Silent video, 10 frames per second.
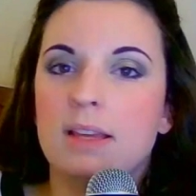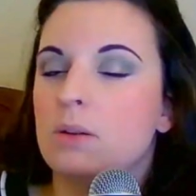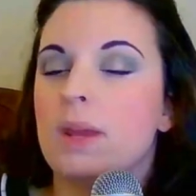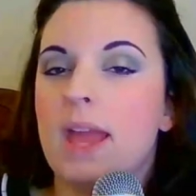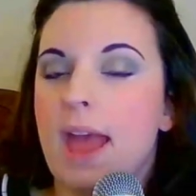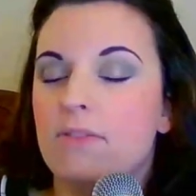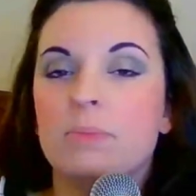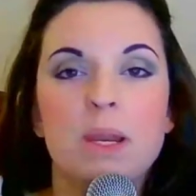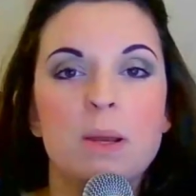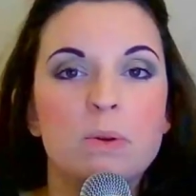and we
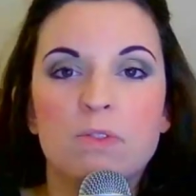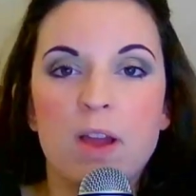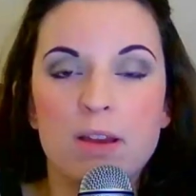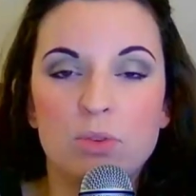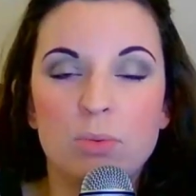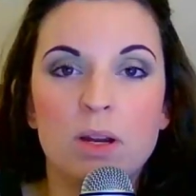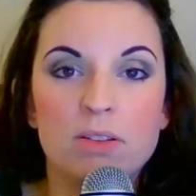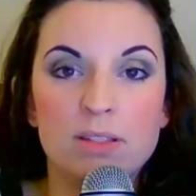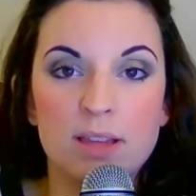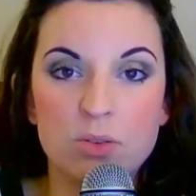haven't been able to find room in our
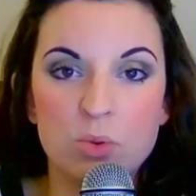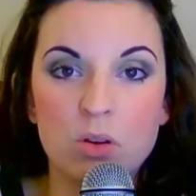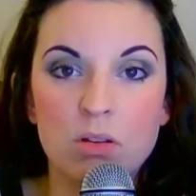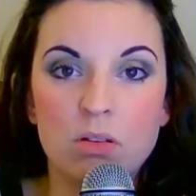schedule,